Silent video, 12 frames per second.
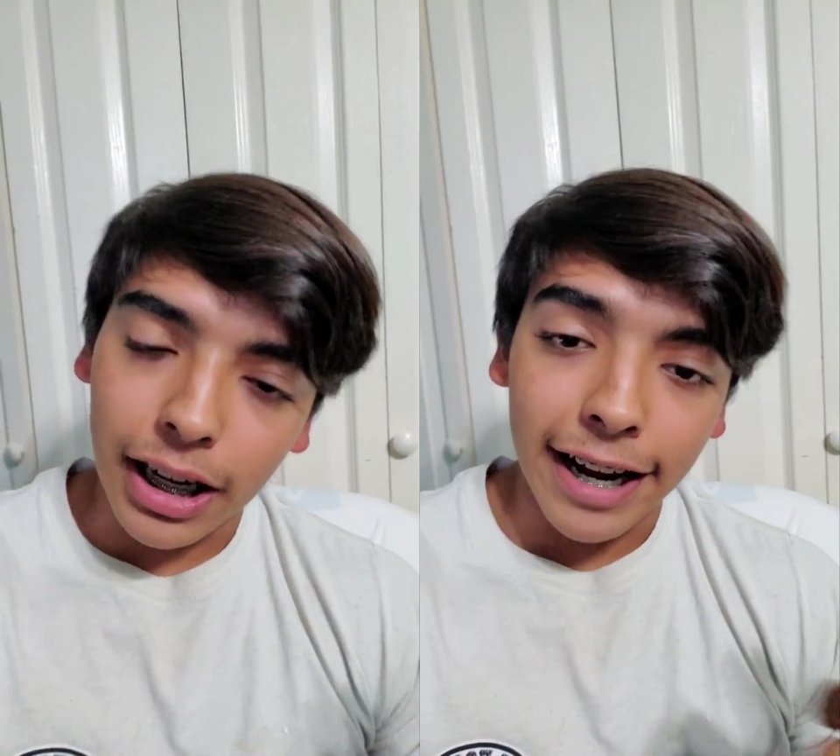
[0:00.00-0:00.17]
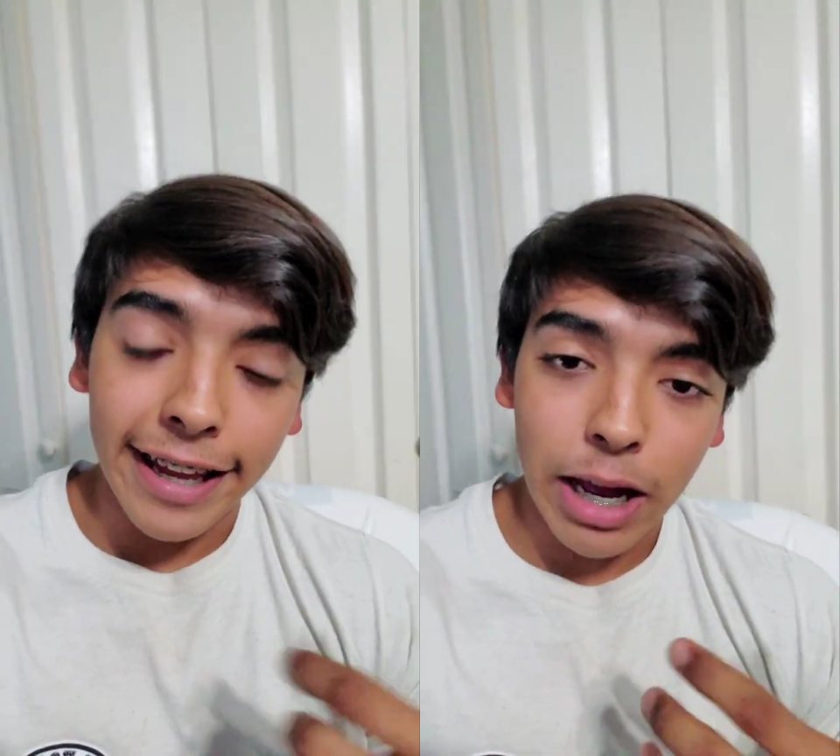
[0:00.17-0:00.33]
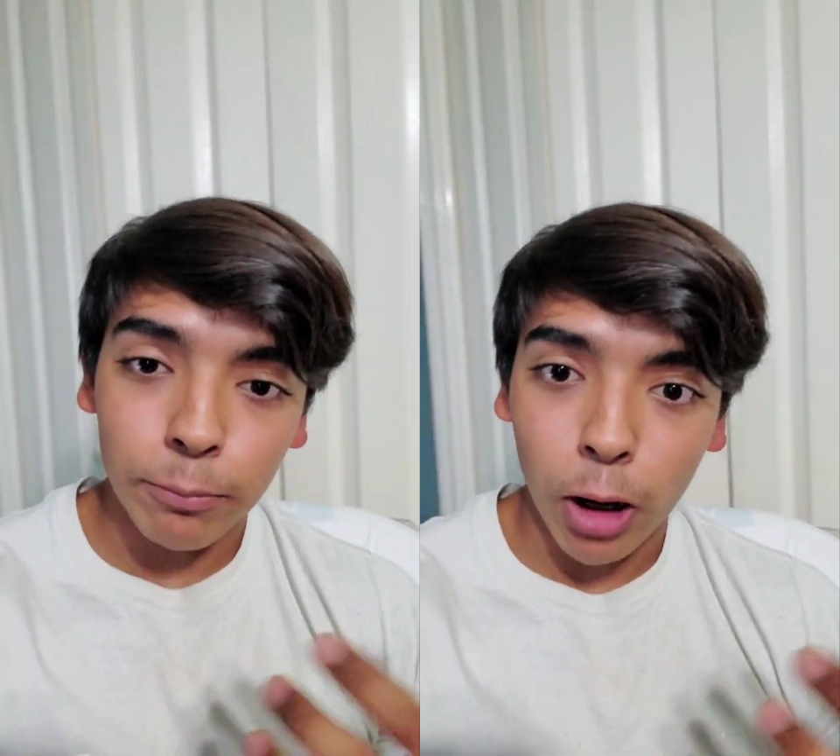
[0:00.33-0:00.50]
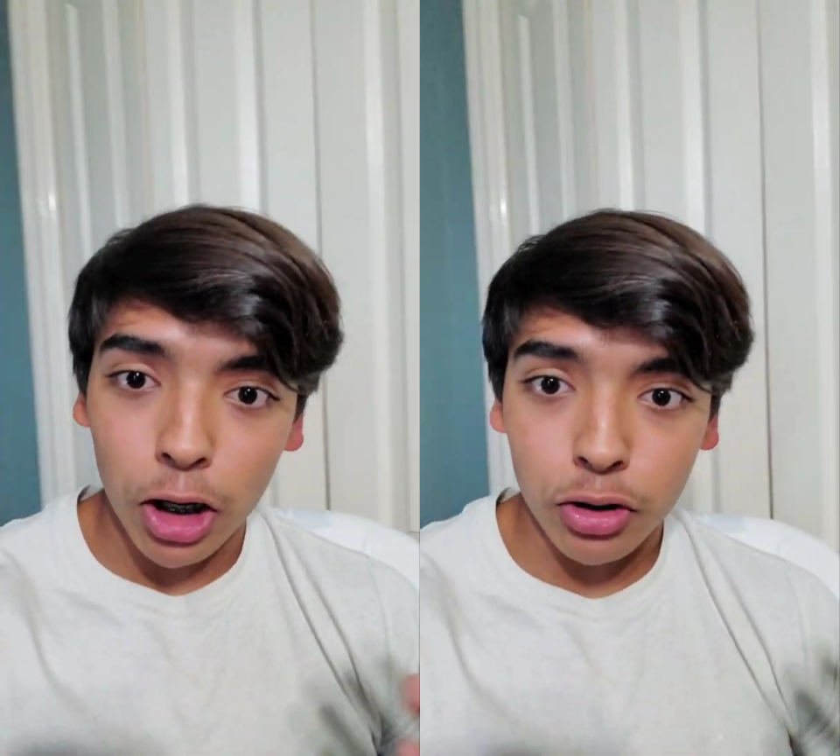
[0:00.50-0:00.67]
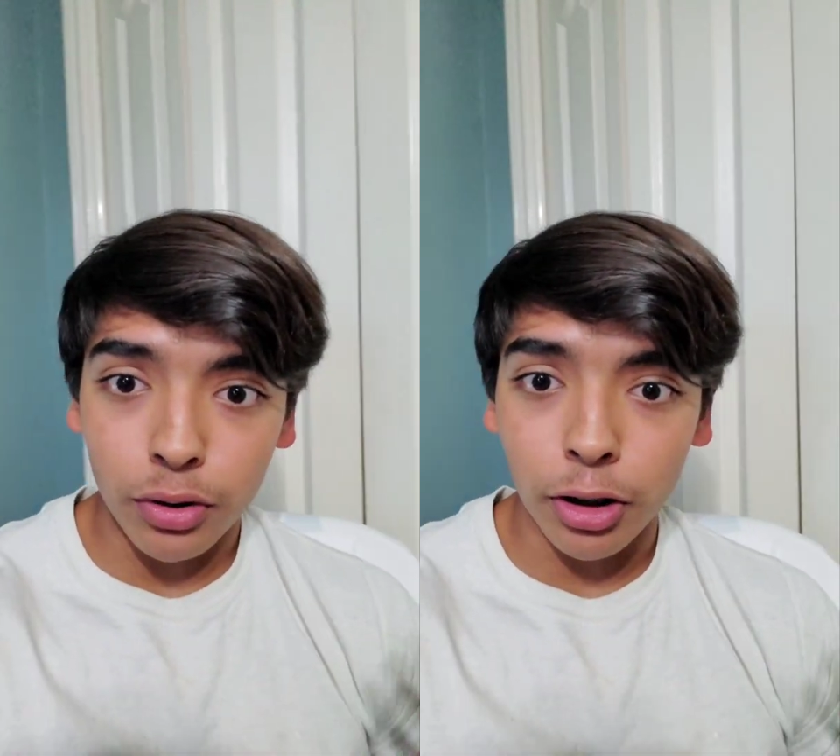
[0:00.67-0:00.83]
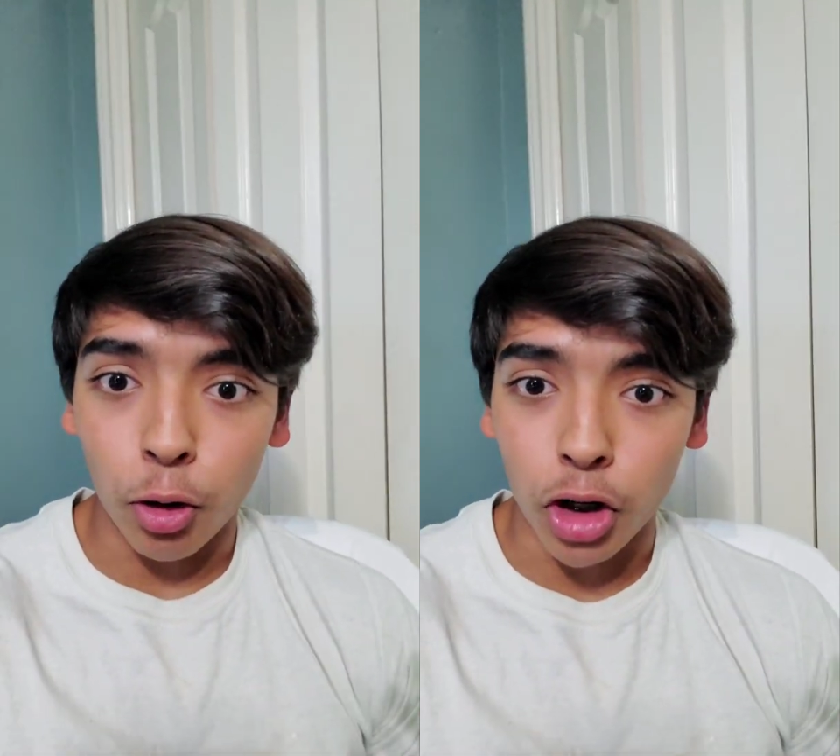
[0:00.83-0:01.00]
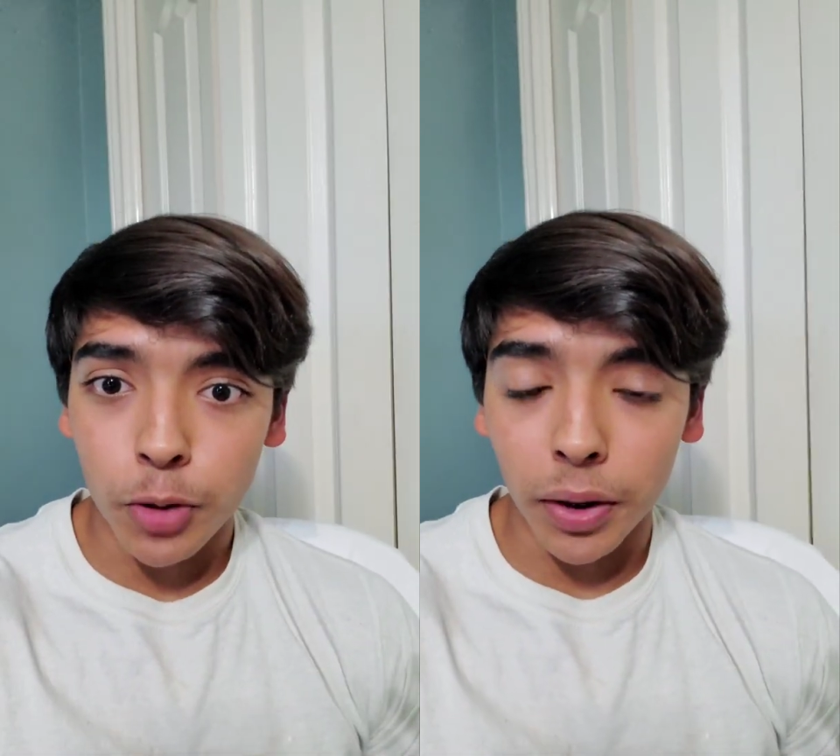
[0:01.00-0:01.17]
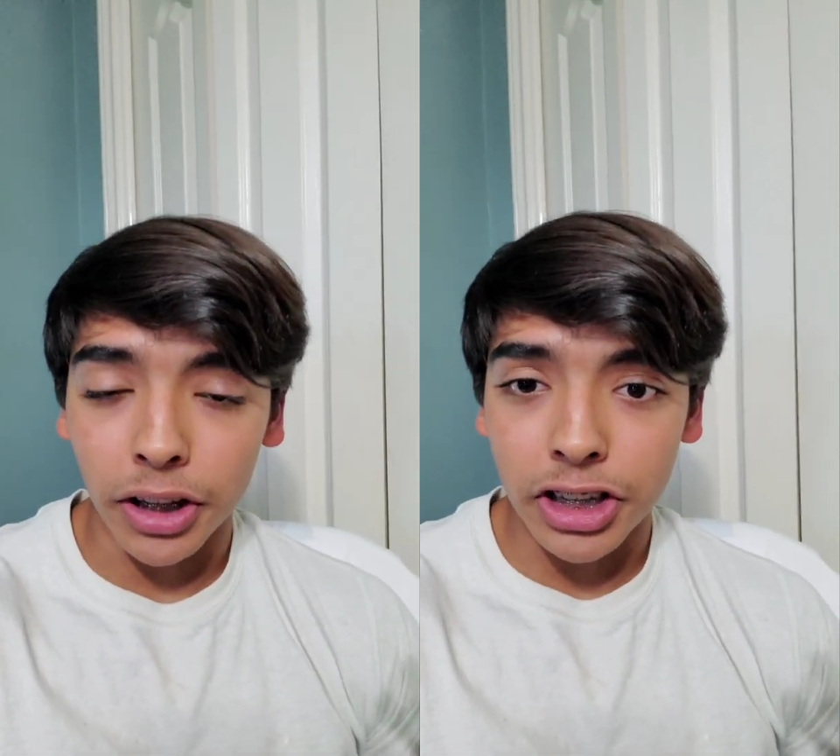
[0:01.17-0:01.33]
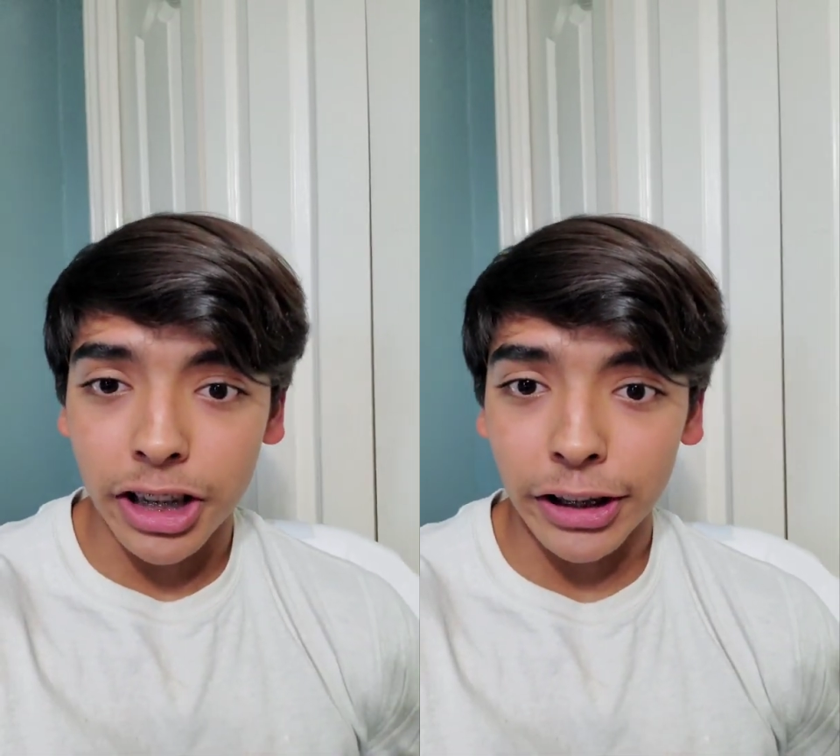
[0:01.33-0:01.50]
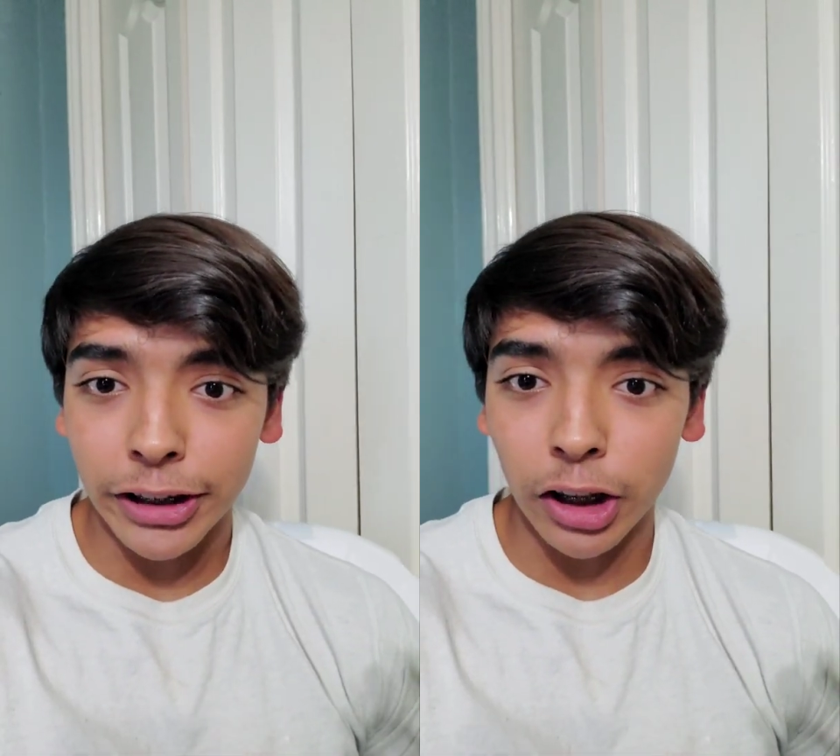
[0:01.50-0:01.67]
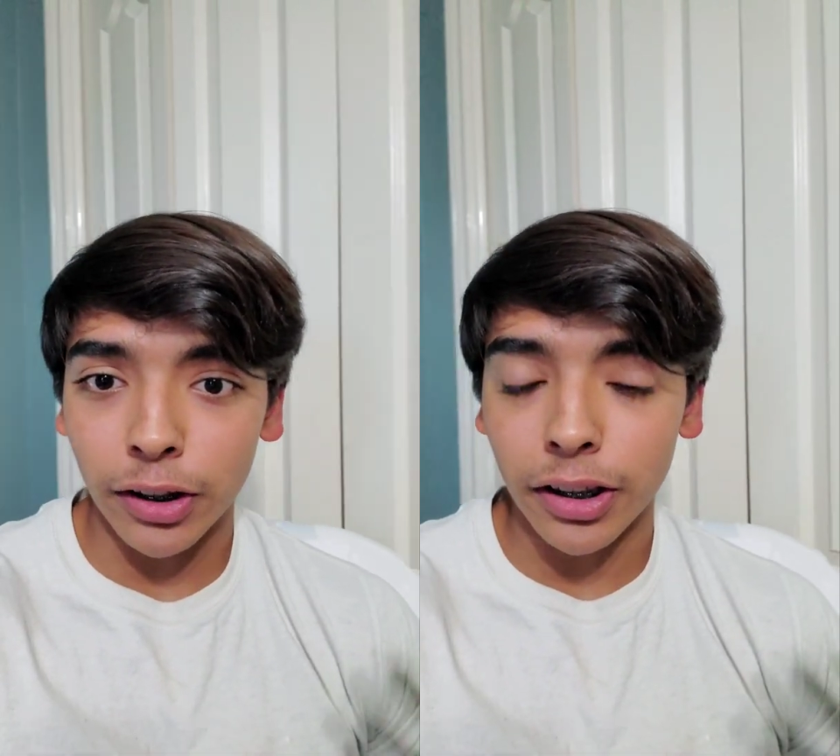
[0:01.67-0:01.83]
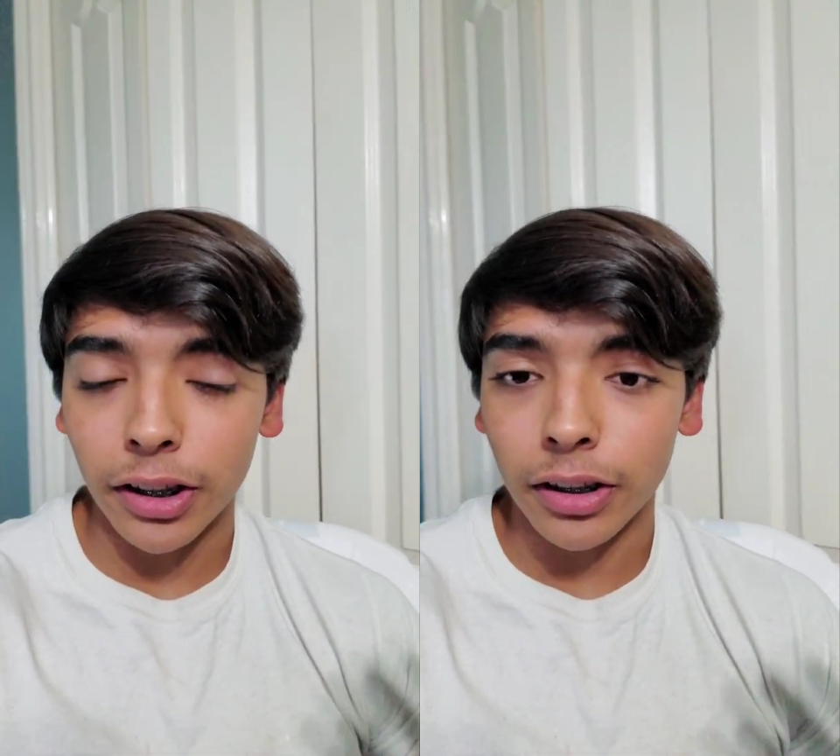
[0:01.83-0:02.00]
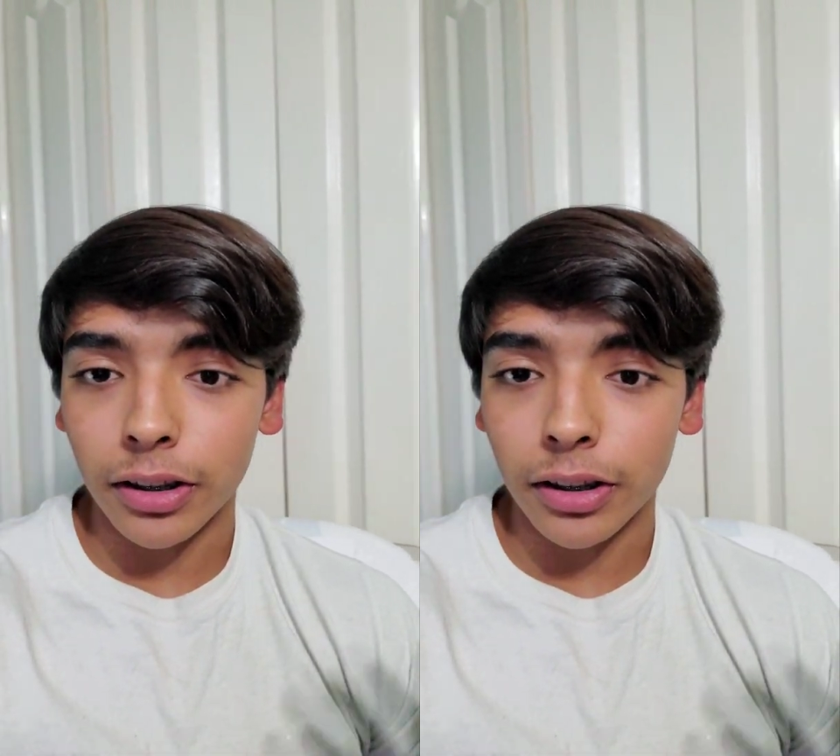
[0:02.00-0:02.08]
I am also the corresponding secretary